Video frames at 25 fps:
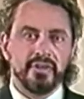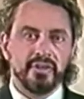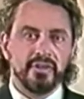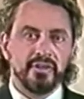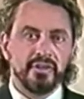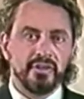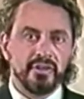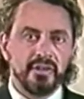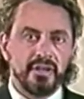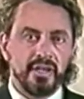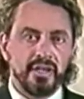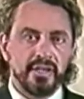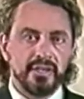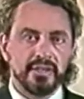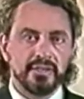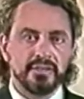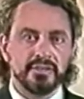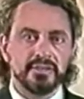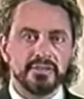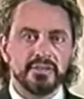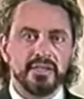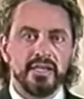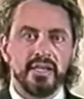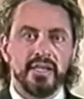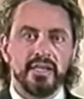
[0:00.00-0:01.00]

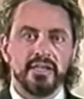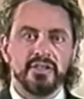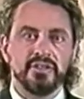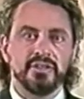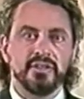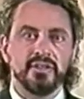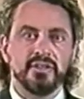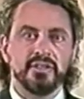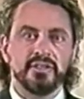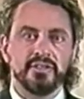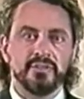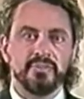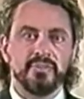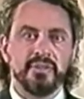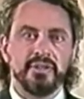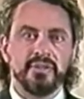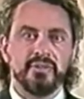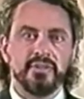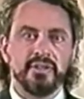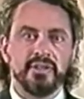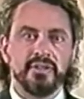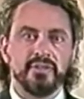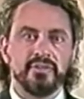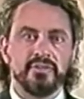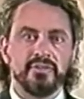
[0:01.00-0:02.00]
client's actual
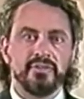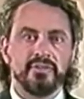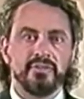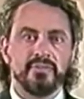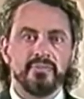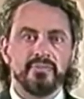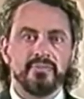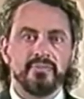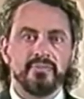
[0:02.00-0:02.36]
experience.